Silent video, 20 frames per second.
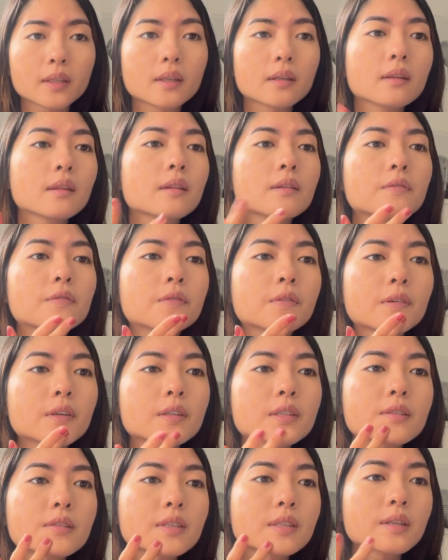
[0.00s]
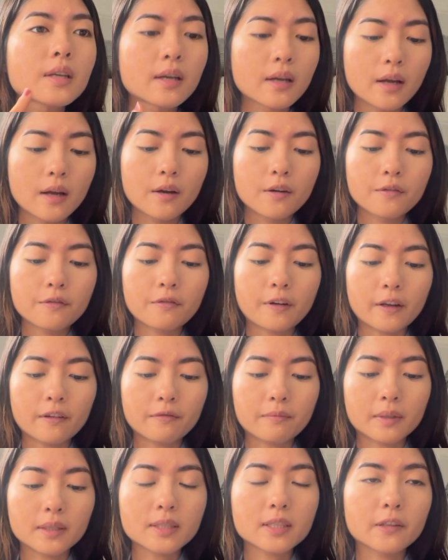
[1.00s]
the first
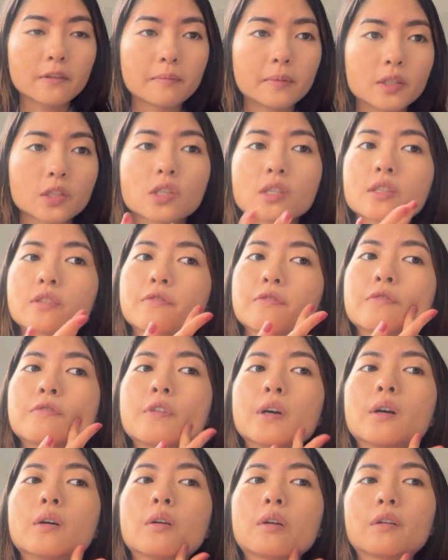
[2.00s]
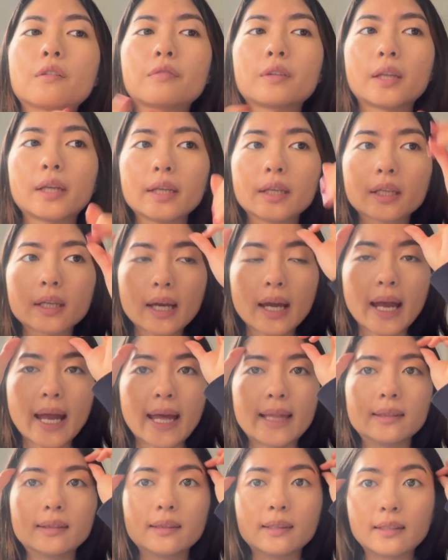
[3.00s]
5 months have been just filled of like
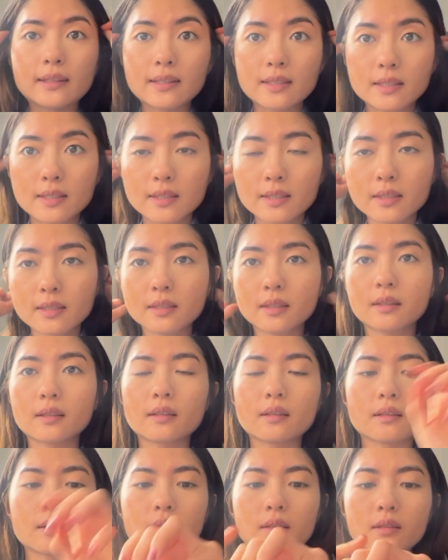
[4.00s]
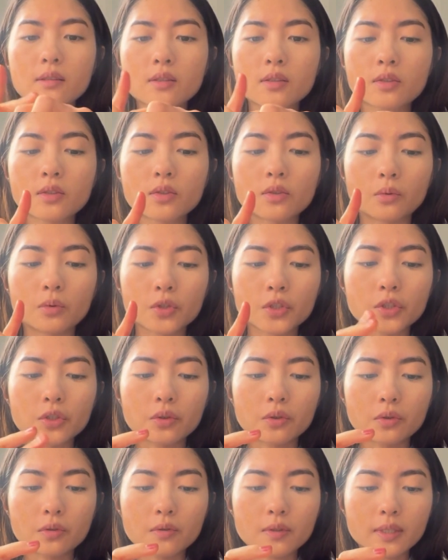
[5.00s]
endless
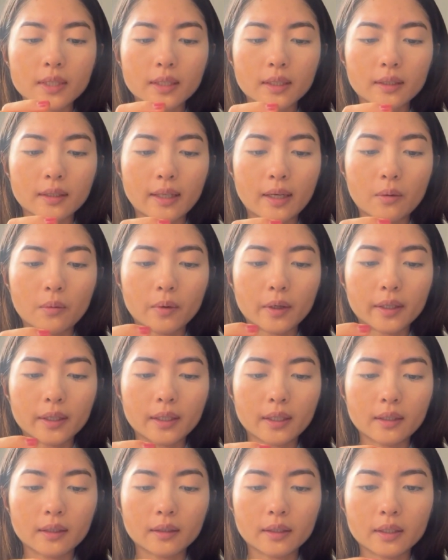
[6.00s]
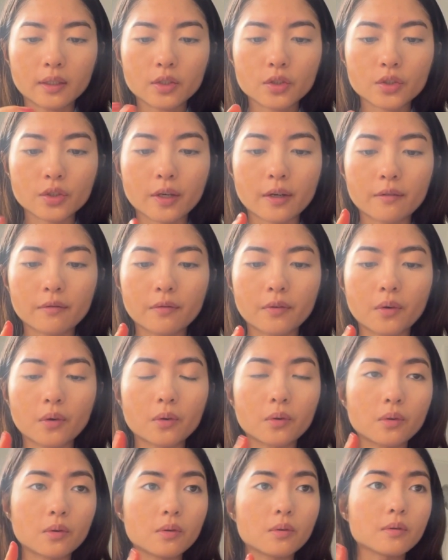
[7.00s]
socials, like networking, like
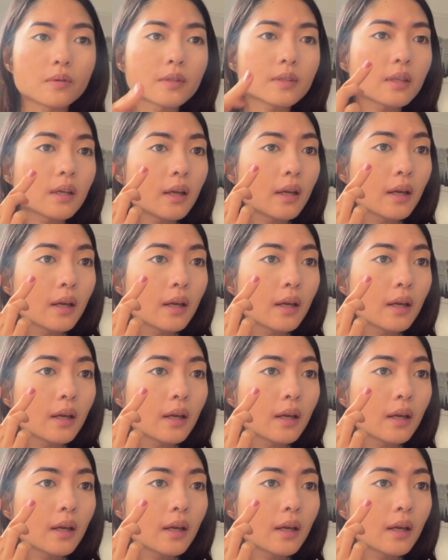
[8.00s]
travels.